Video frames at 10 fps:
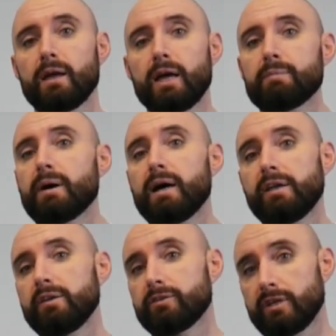
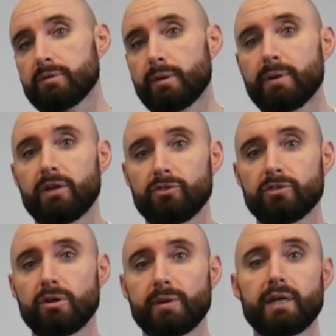I say to my
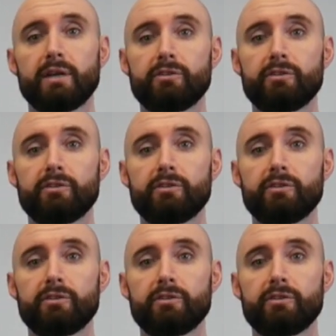patients coming in,